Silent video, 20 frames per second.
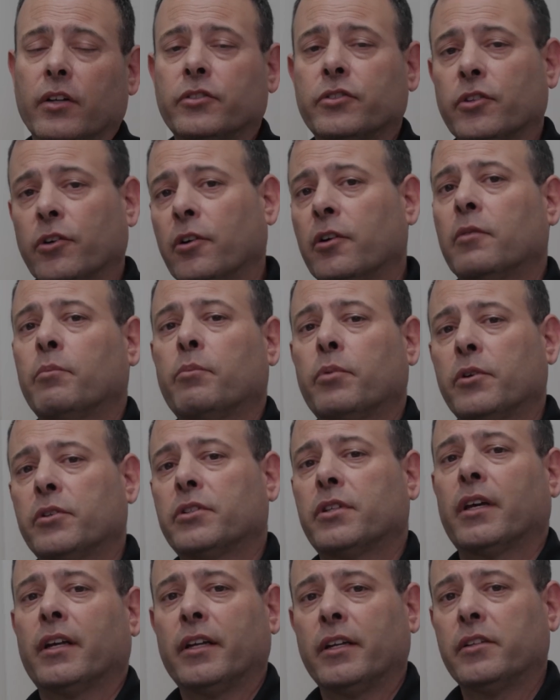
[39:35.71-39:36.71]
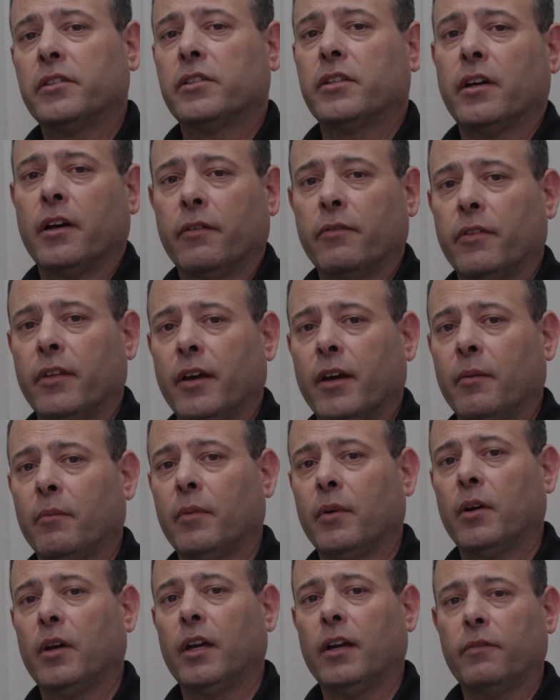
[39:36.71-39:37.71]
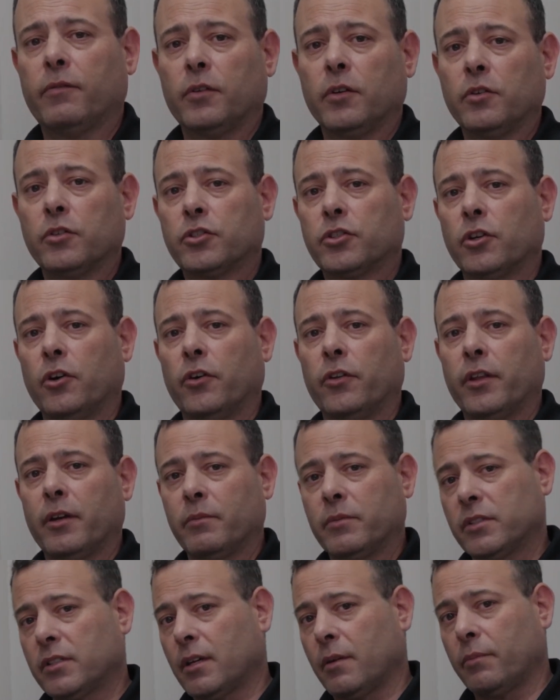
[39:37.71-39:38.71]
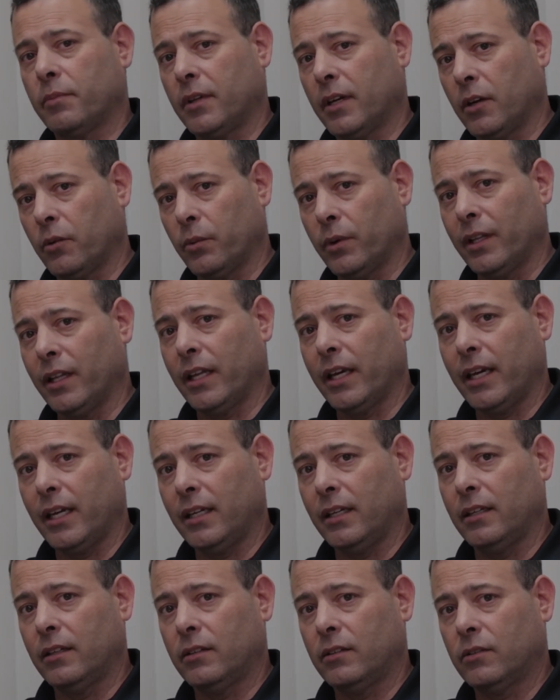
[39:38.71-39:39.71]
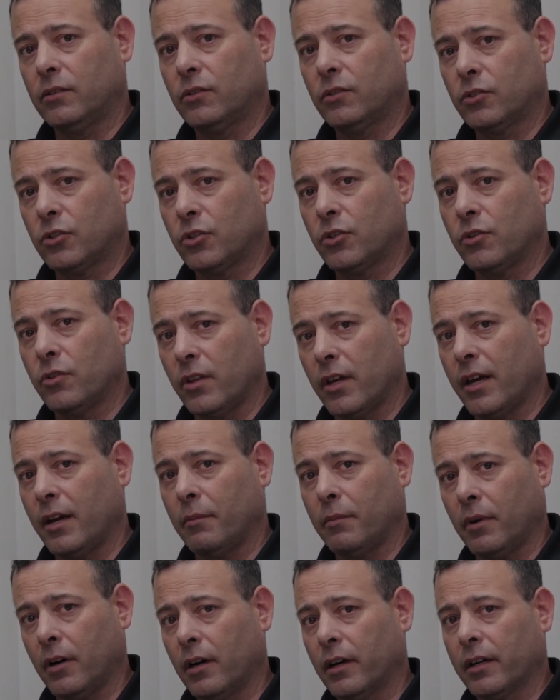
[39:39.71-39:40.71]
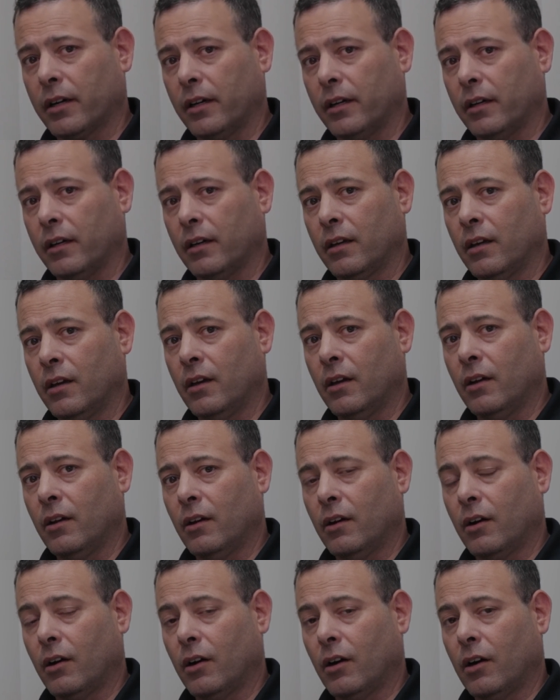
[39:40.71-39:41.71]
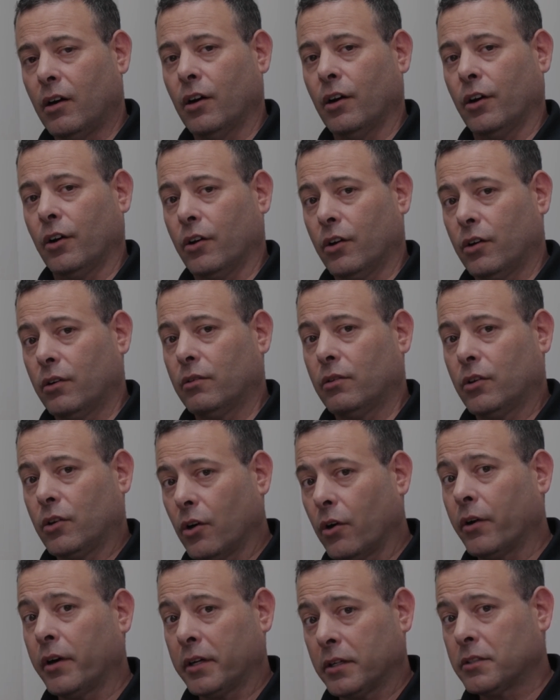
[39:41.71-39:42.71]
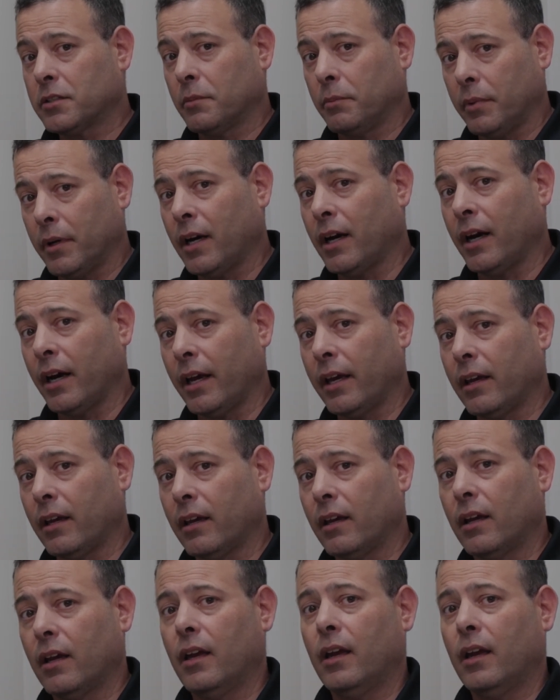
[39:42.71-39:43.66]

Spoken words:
certain percentage of them, if you show them something related to that market, are going to buy.